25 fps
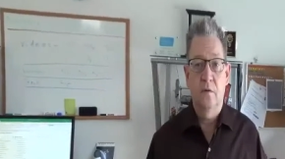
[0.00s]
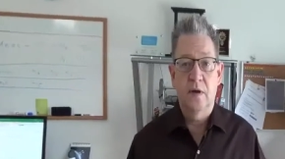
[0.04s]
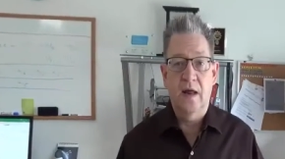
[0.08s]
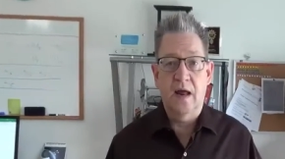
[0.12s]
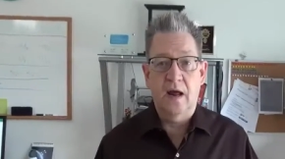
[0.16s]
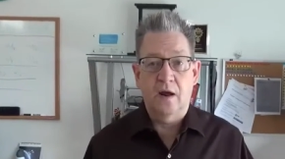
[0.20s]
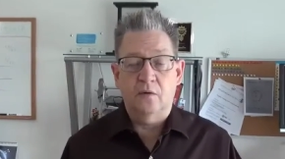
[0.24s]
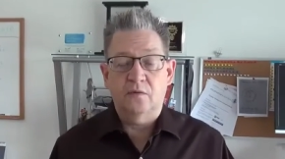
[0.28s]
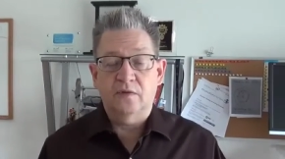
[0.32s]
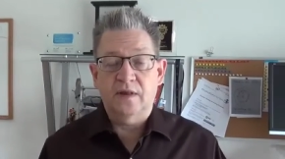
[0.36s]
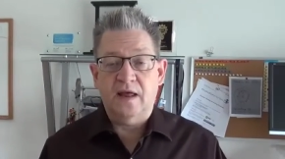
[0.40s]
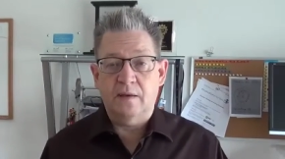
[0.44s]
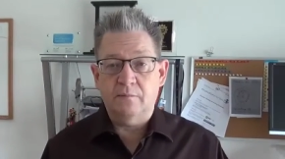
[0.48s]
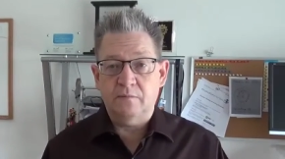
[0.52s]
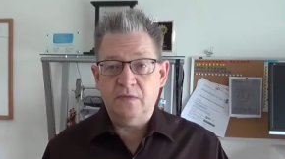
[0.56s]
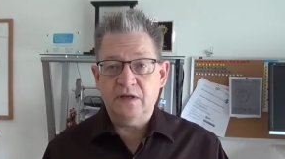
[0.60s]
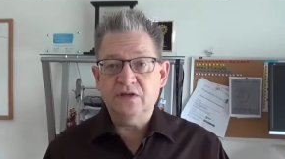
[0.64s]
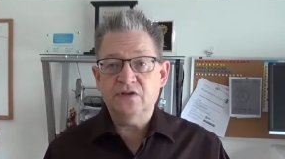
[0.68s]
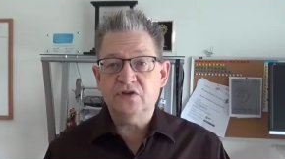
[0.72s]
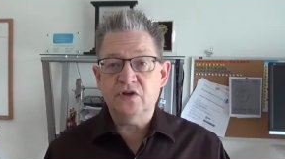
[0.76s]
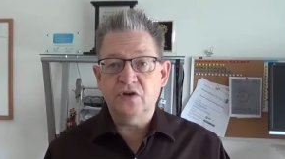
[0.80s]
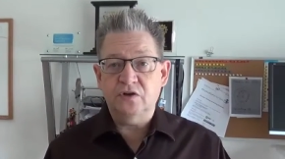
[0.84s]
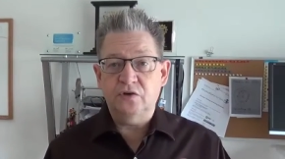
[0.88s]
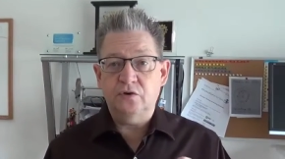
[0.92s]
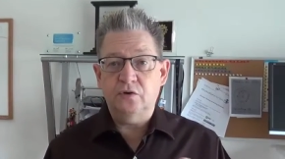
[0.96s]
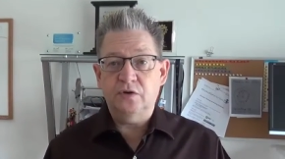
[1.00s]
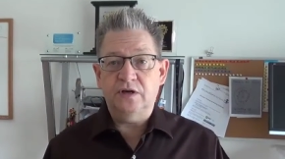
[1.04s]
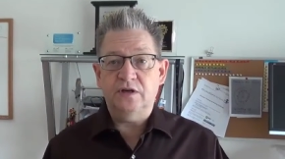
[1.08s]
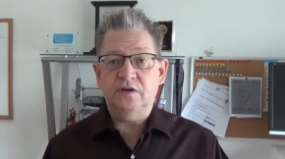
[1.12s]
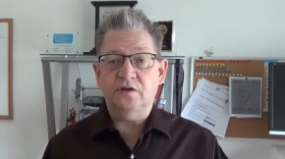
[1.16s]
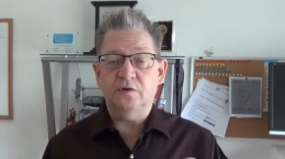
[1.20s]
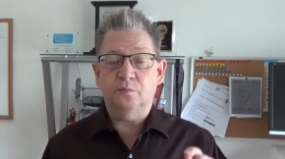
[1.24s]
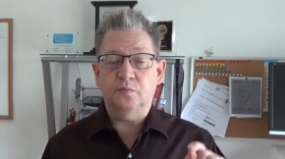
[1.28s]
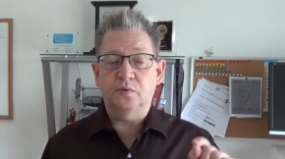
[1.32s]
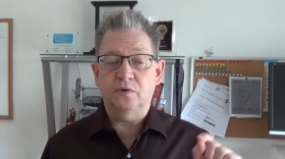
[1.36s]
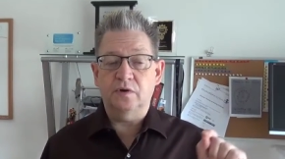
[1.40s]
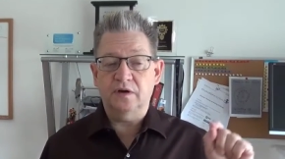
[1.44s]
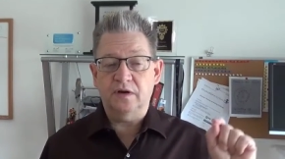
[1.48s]
Now, that means that you need
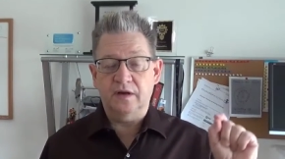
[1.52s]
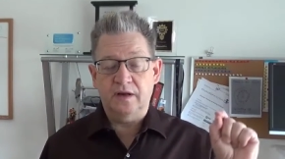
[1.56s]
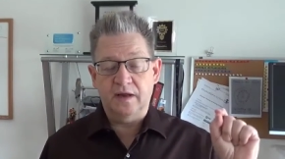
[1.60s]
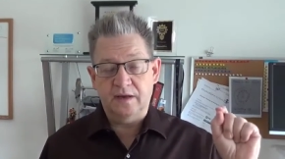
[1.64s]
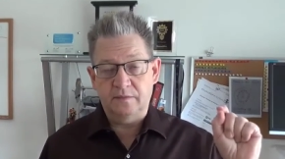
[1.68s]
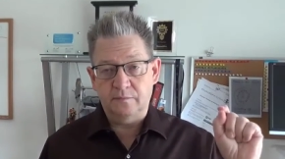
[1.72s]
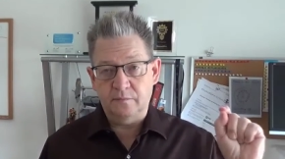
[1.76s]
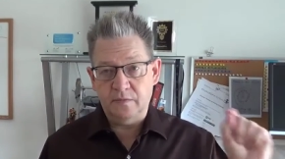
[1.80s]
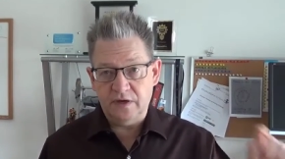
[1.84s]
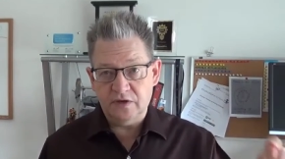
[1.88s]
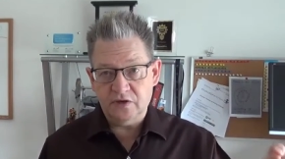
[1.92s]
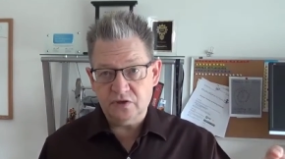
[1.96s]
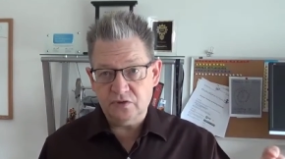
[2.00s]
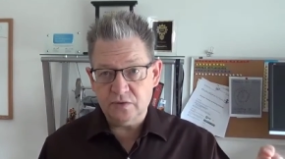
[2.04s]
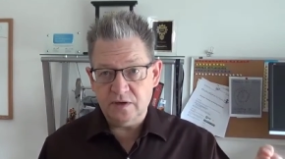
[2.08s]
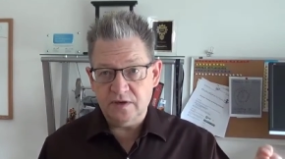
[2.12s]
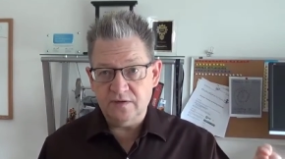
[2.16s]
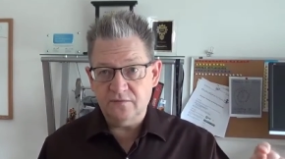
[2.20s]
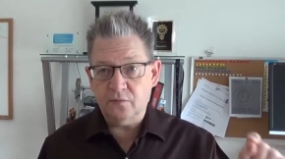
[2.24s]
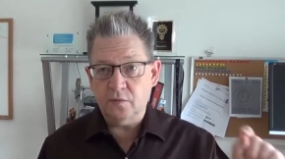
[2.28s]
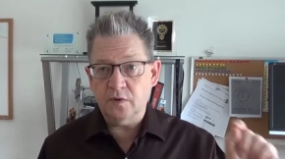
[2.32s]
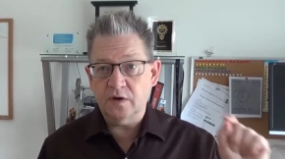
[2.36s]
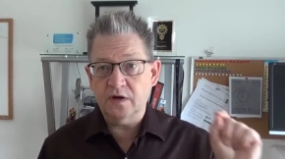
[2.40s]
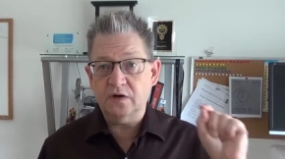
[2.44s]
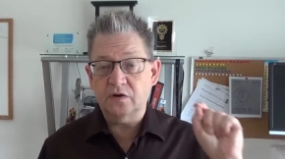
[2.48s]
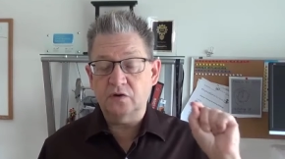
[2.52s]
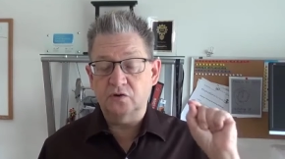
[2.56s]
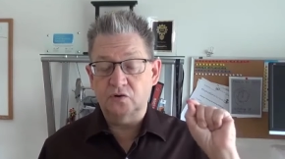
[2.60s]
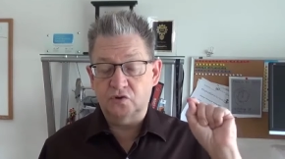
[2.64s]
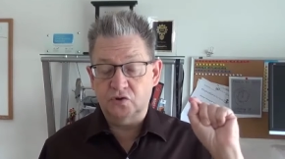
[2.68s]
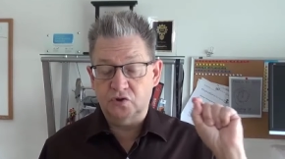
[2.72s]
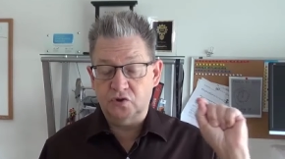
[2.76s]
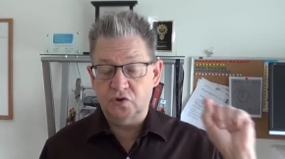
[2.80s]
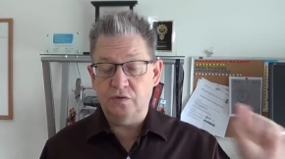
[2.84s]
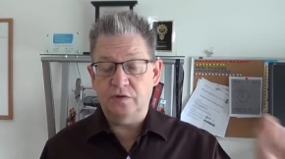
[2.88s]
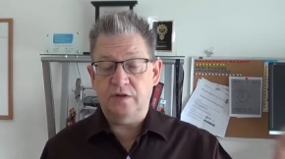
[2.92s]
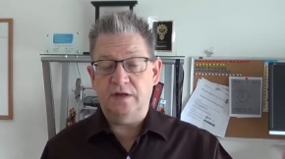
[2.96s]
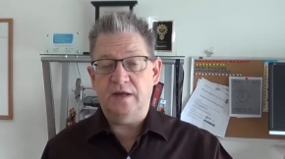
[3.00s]
to put administrative work
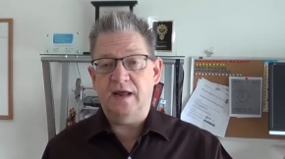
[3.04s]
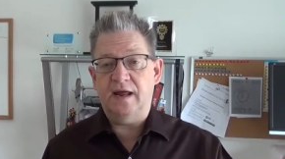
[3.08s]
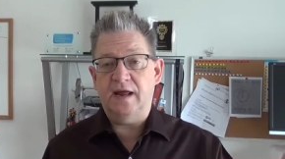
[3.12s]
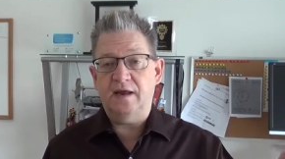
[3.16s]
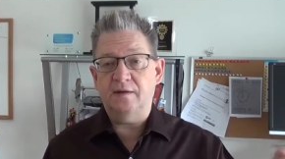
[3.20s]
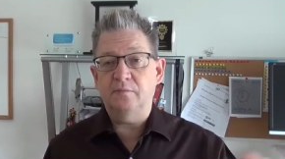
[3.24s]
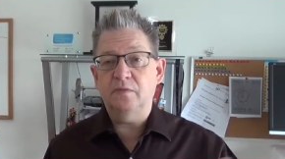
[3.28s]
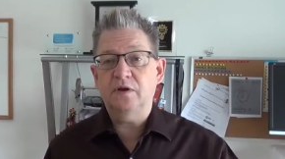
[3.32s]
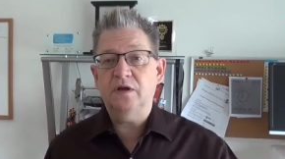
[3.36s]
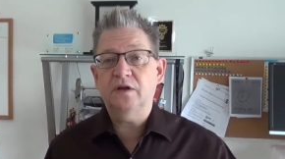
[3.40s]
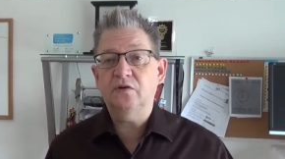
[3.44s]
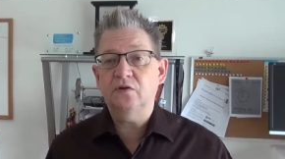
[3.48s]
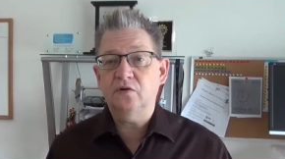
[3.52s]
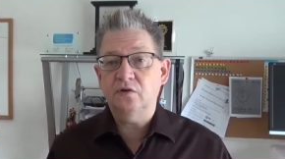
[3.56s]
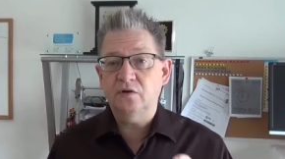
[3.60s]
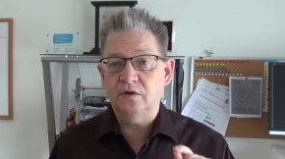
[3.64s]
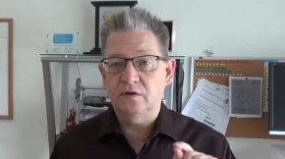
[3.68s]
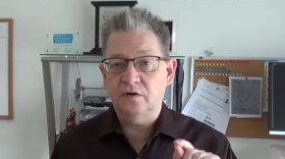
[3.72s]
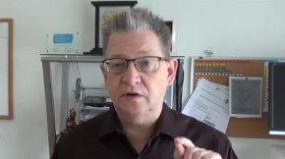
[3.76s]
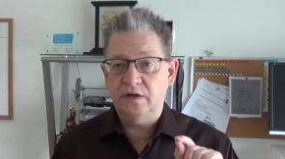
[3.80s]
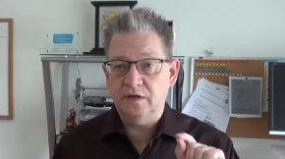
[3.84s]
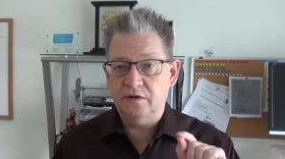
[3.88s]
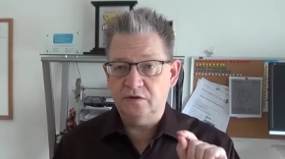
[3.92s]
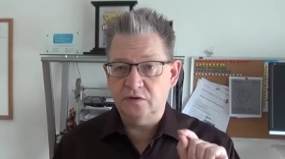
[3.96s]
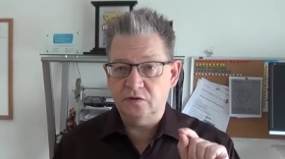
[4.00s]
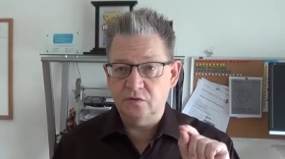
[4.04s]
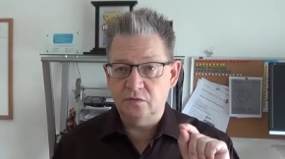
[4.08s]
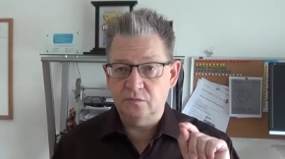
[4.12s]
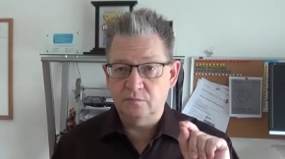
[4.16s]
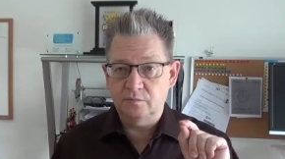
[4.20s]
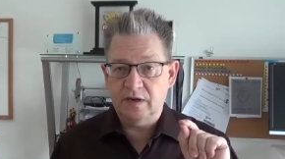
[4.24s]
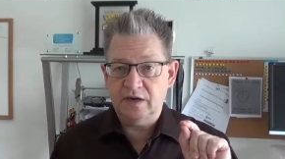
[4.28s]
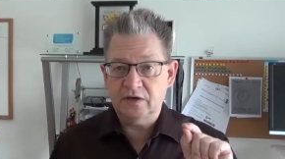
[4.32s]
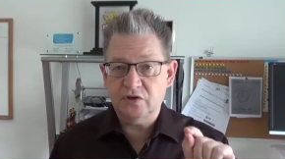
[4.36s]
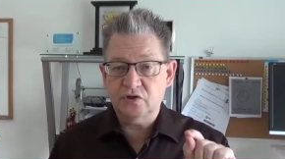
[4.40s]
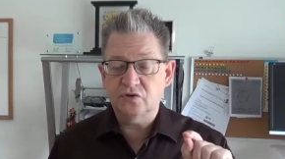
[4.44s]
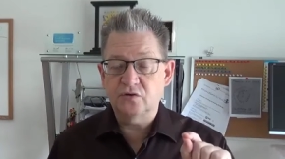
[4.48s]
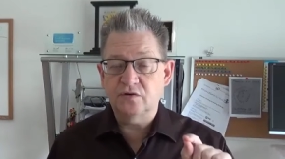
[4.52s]
to the admin. You need to
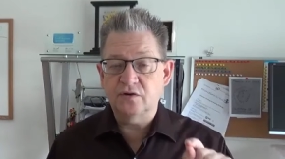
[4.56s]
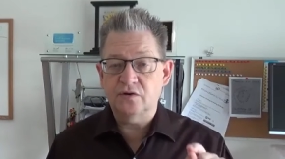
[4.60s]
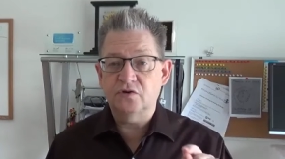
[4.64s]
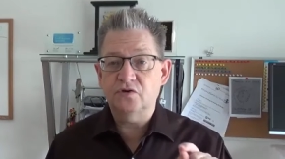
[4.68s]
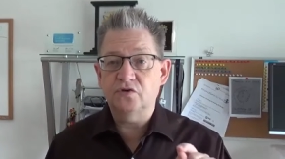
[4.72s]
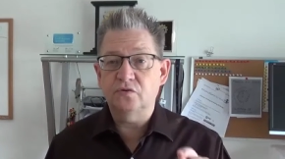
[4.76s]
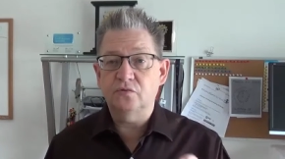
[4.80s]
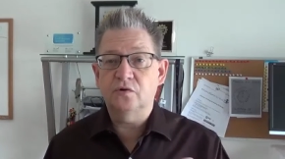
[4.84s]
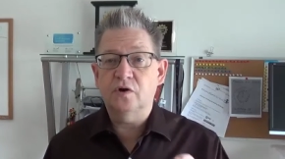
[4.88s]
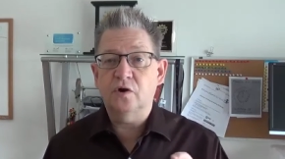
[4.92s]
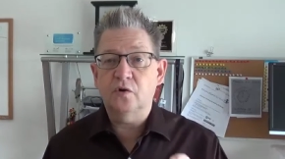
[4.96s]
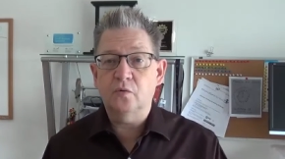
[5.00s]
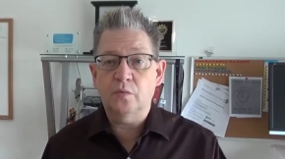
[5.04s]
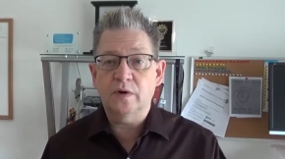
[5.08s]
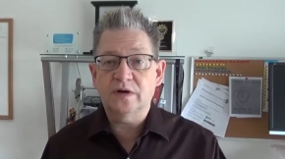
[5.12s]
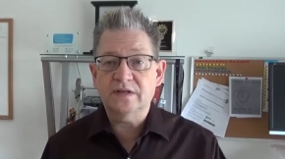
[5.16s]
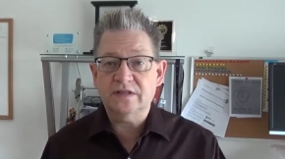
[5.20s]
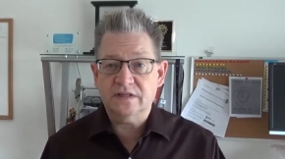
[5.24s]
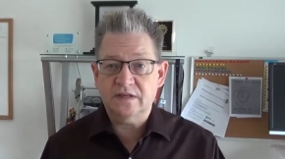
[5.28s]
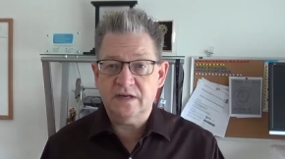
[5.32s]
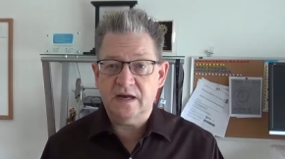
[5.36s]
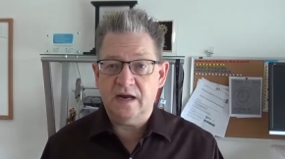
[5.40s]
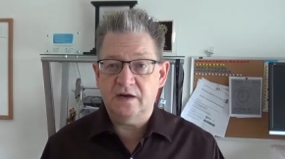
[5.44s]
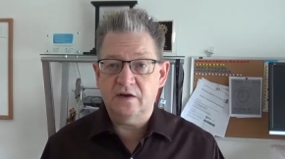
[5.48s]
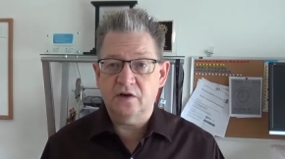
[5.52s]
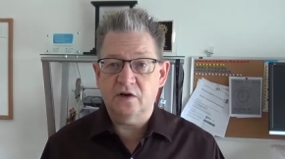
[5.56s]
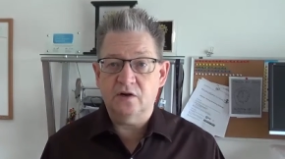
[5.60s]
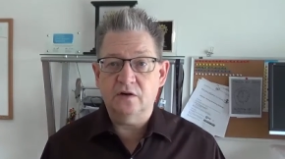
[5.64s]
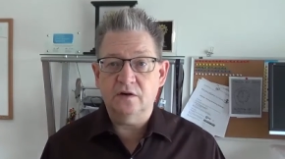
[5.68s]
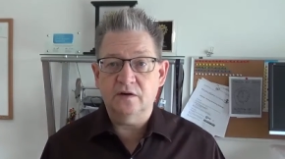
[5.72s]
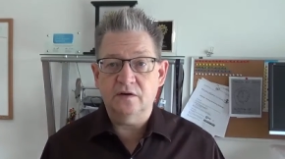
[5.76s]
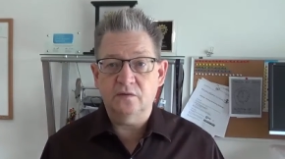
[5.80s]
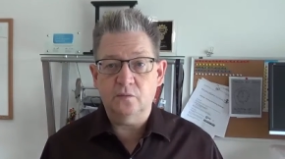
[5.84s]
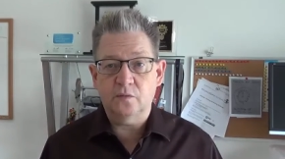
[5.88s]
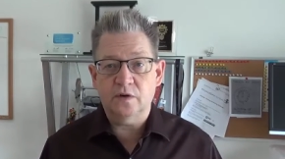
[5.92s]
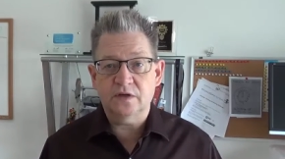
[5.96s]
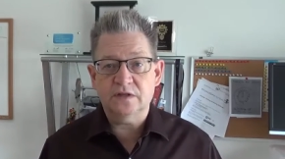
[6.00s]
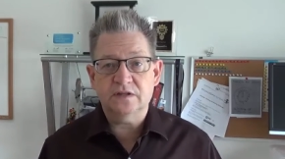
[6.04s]
make sure that you know what's technical
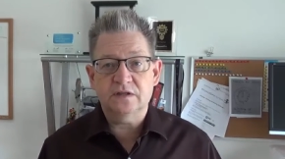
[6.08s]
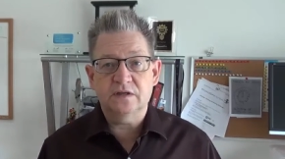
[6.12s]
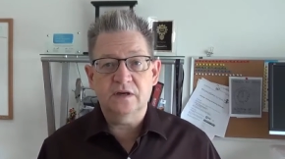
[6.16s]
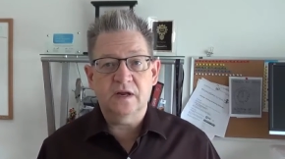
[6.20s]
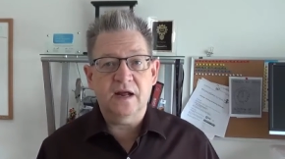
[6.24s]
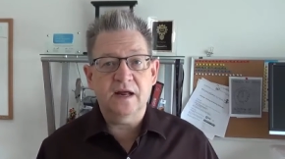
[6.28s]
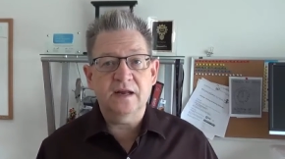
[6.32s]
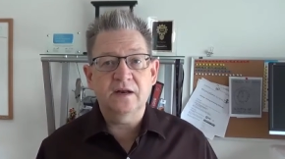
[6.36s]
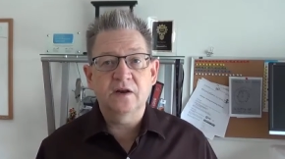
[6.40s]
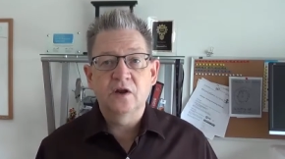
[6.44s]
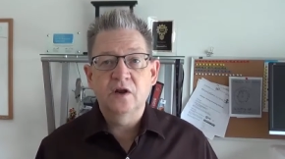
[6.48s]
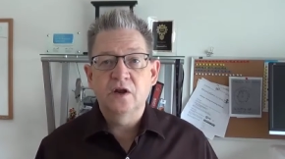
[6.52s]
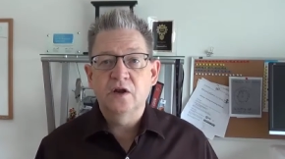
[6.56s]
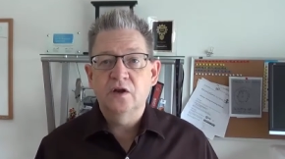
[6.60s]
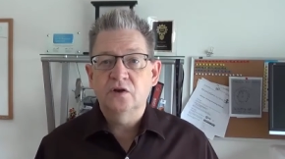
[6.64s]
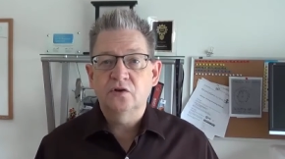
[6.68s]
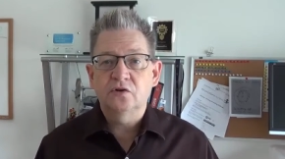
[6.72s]
and what's not.